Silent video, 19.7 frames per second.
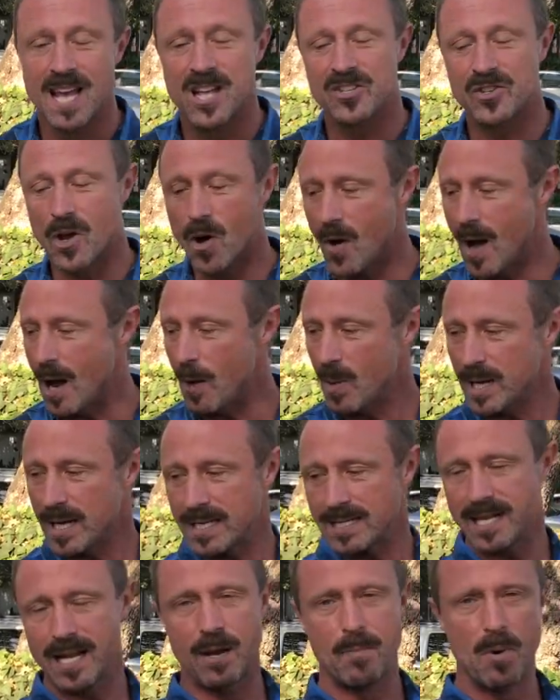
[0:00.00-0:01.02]
So I
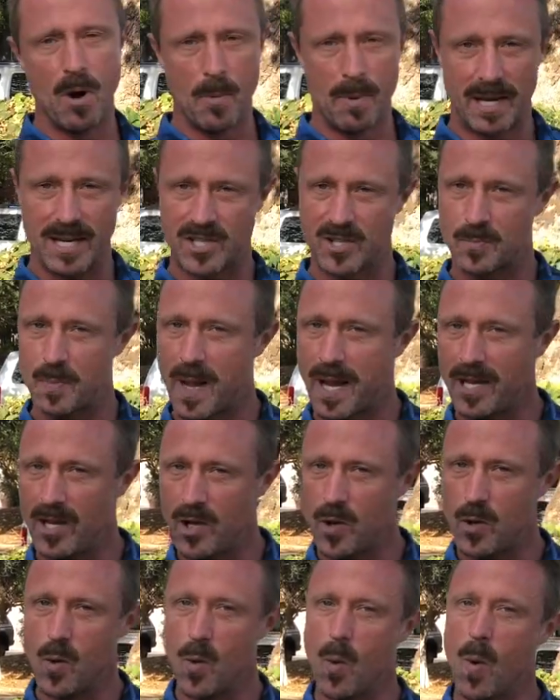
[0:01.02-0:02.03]
wanted to take a moment and explain to
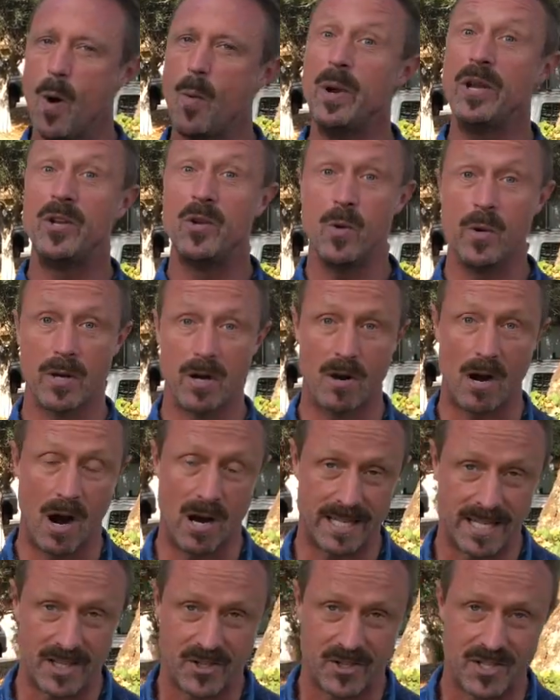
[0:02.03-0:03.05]
you what we do in our
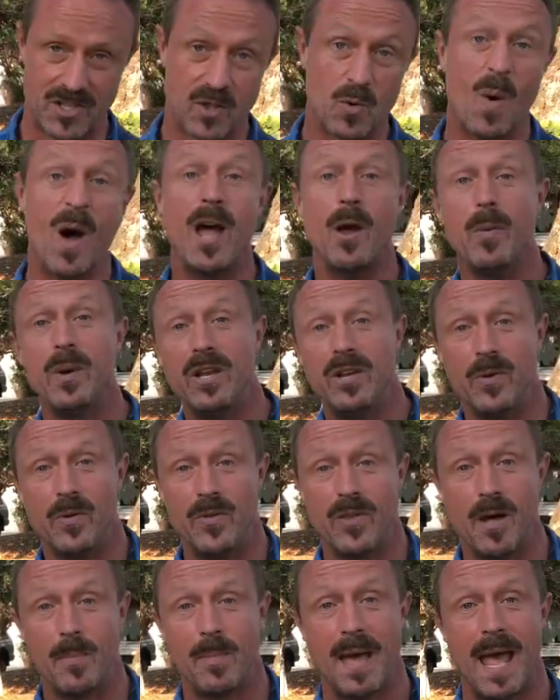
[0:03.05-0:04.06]
auditions, why we
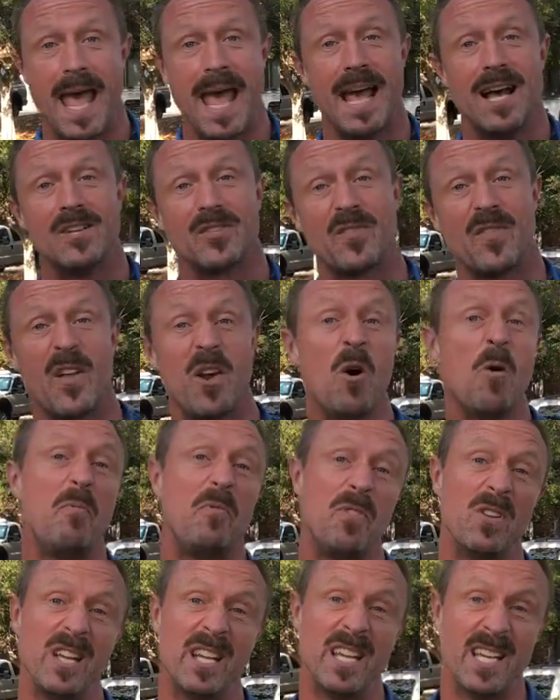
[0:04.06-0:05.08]
do them, so that
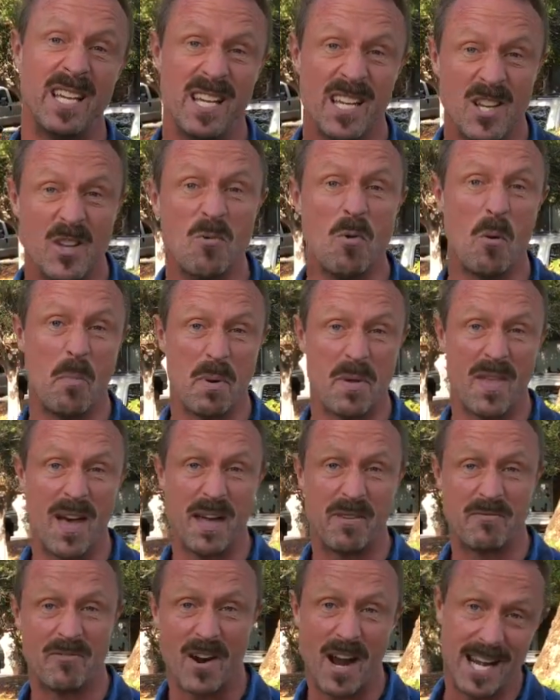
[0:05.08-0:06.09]
hopefully you won't be
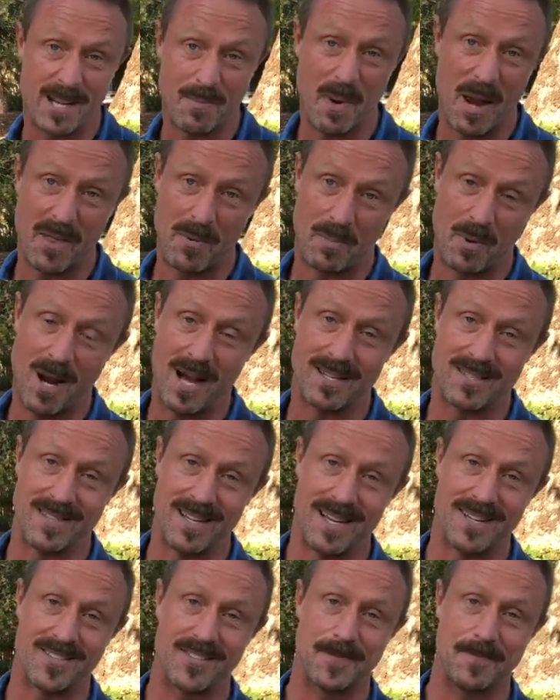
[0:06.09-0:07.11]
that frightened by the
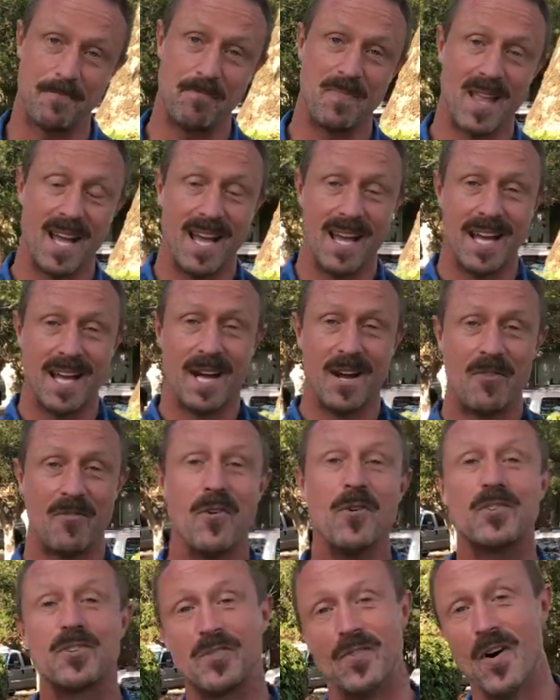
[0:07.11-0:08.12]
process.
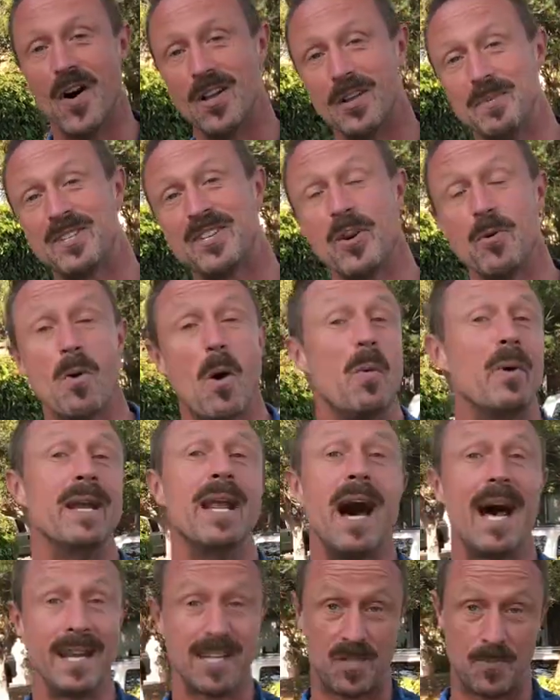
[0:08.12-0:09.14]
First of all, let me tell you what we're
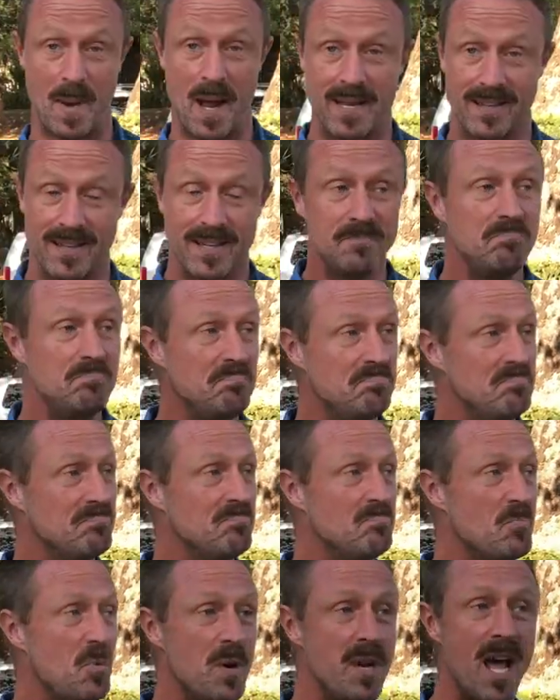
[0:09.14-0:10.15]
not expecting.
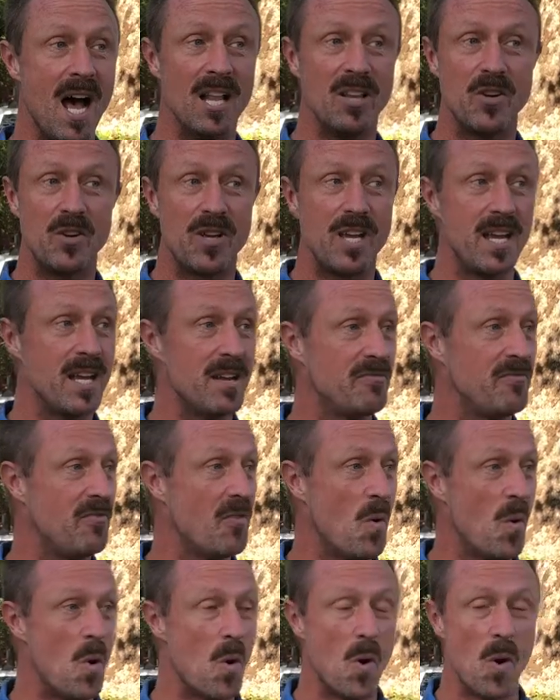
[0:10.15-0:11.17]
We're not looking
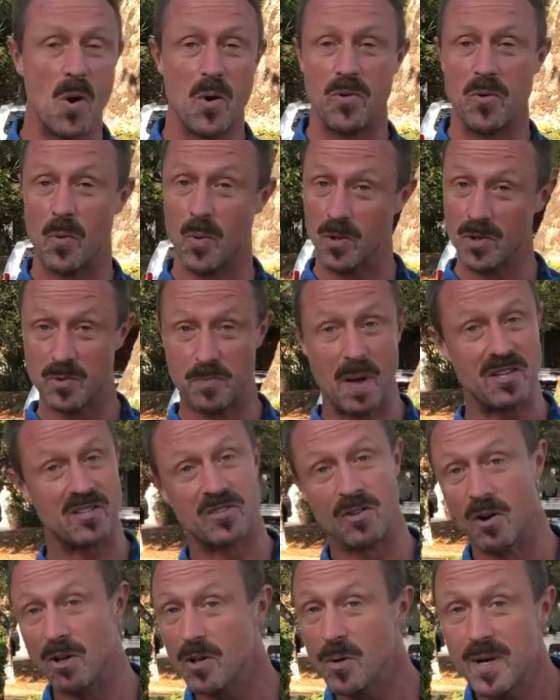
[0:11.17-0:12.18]
for the world's best
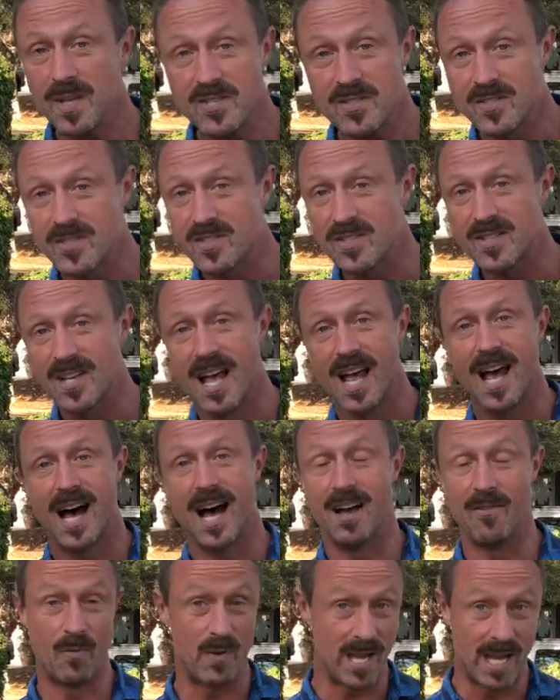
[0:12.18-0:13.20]
soloists.
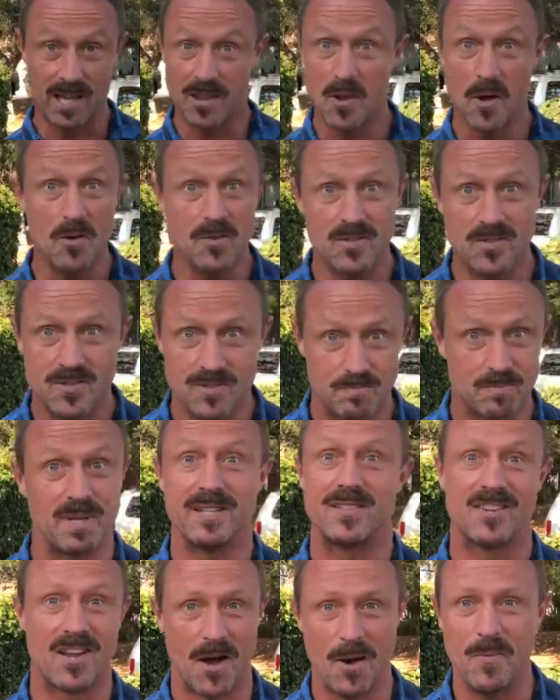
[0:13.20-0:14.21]
If we get those,
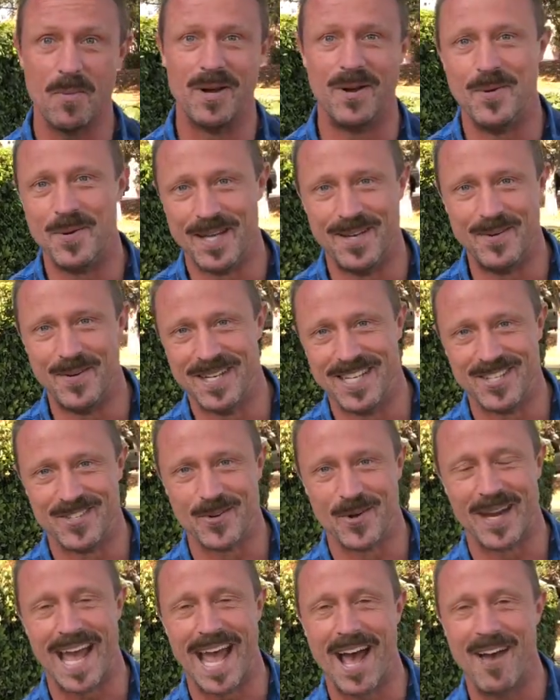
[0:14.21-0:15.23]
please come. We'd
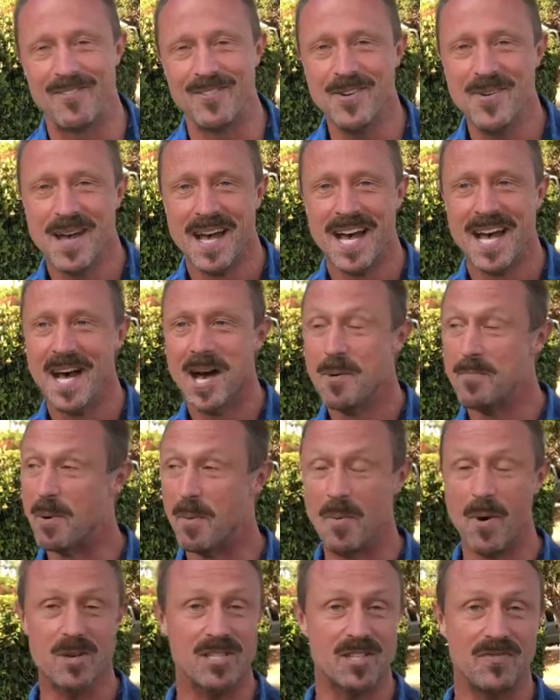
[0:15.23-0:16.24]
enjoy to have you.
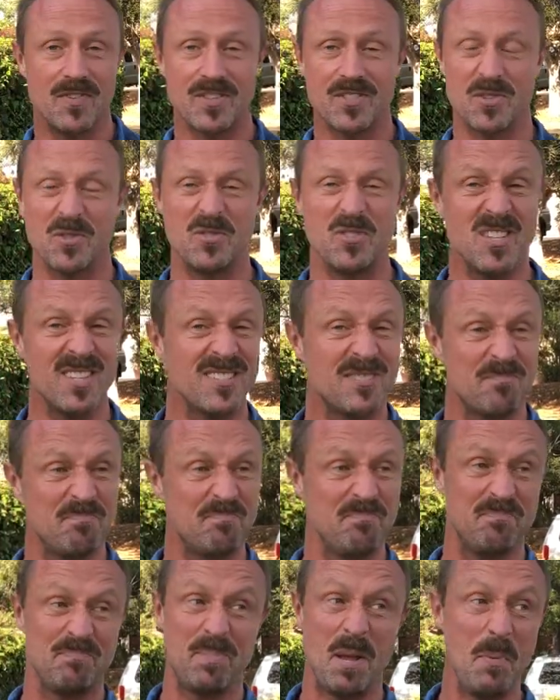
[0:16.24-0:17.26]
But most of us are just
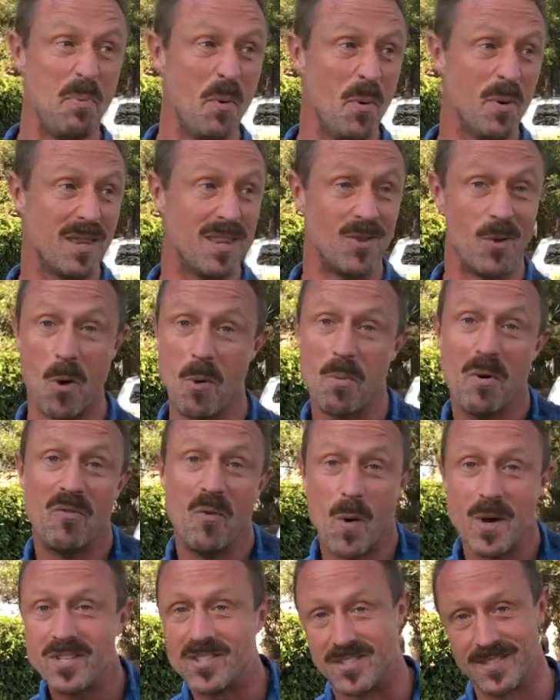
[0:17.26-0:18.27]
people with normal
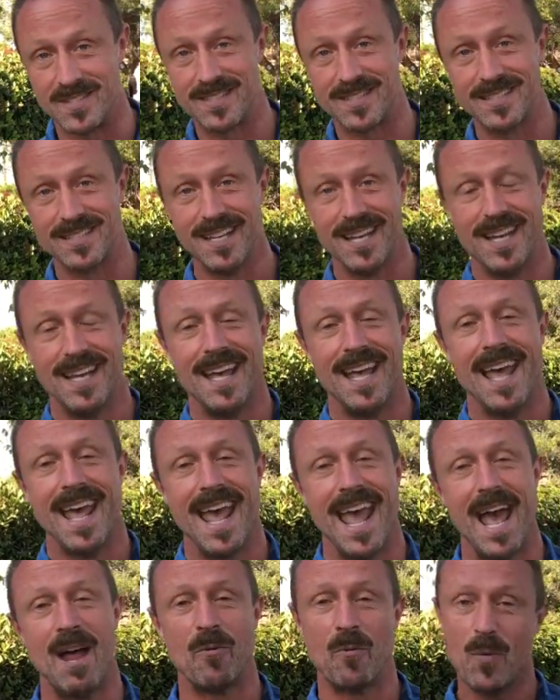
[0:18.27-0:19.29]
voices.
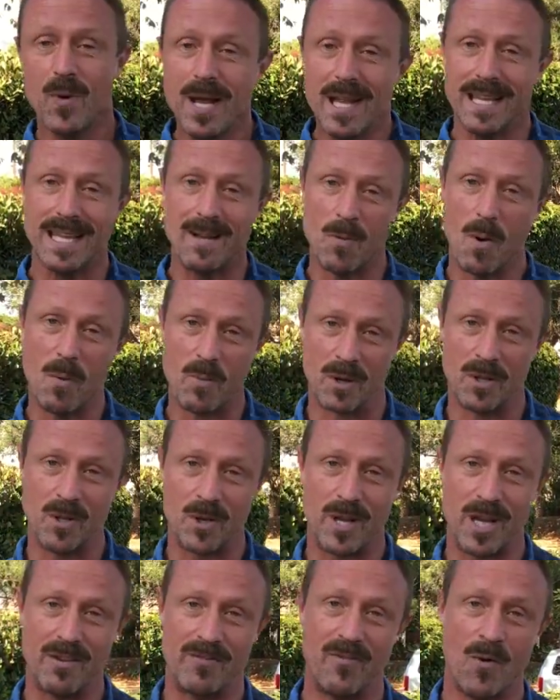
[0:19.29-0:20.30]
And really what we're
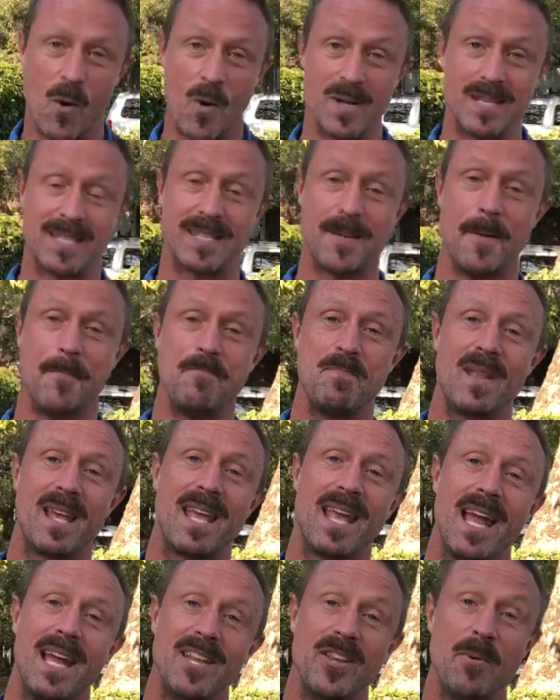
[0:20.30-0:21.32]
looking for is,
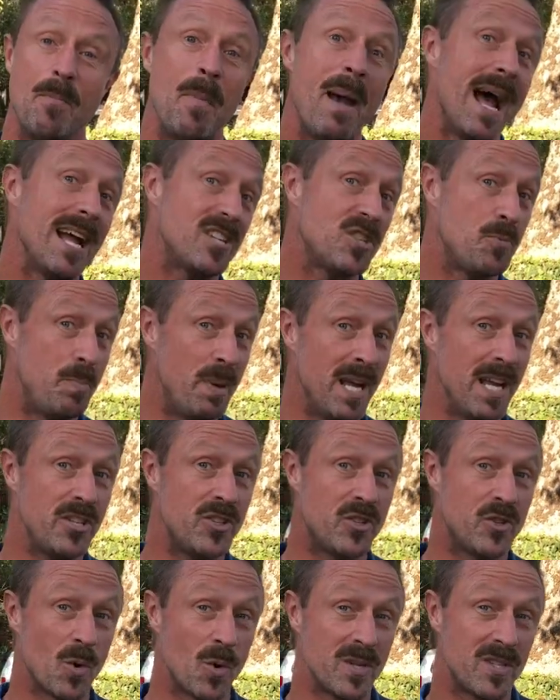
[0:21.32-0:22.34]
can you match
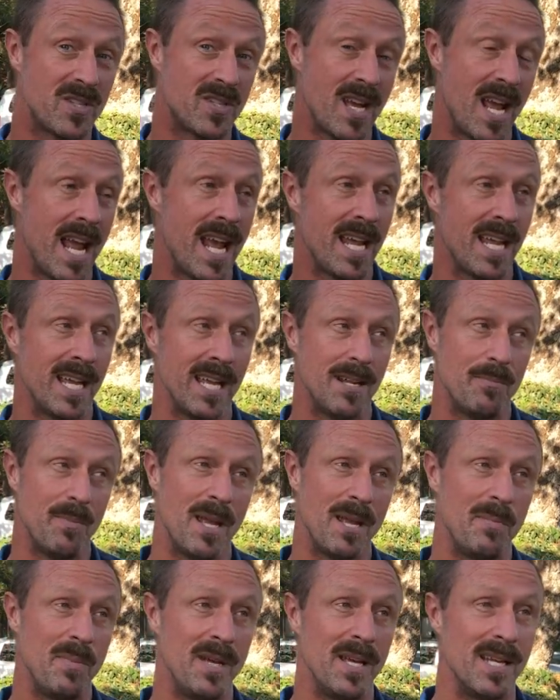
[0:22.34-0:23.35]
pitch or saying it
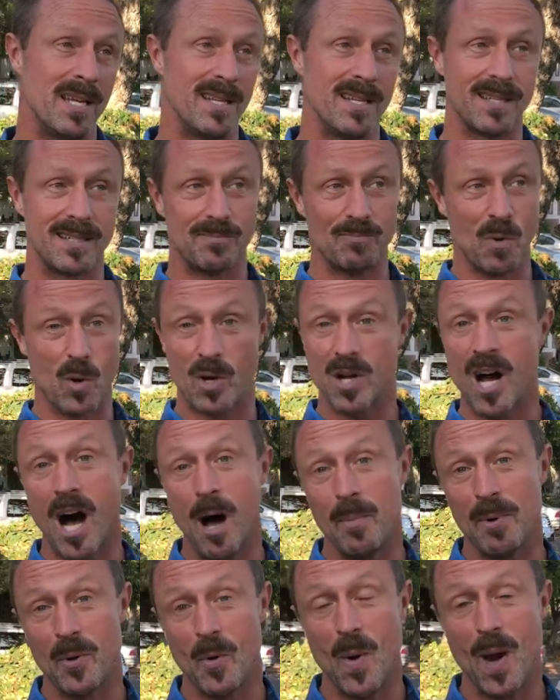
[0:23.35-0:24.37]
maybe in a more
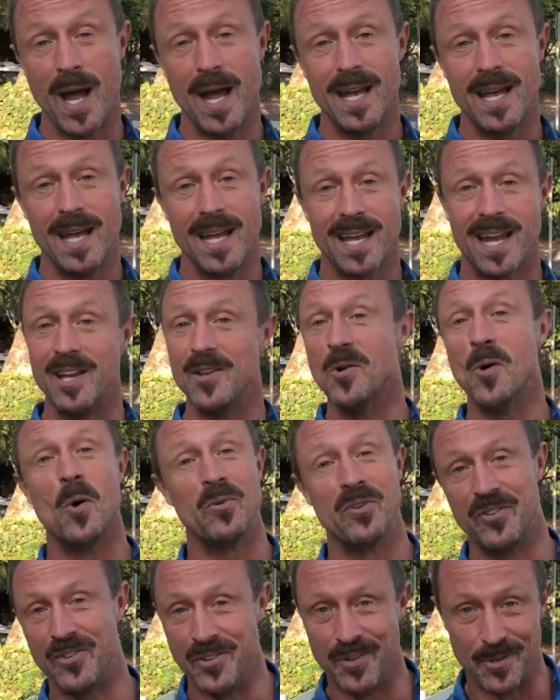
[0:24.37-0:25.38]
common way? Can you
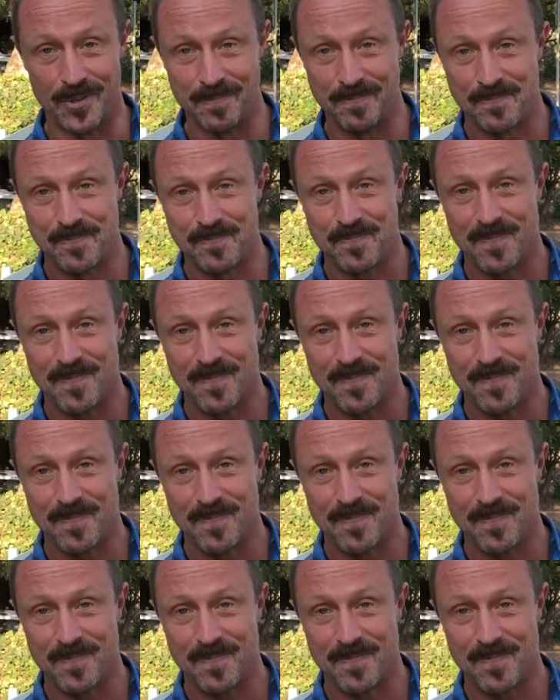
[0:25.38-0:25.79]
hold a tune?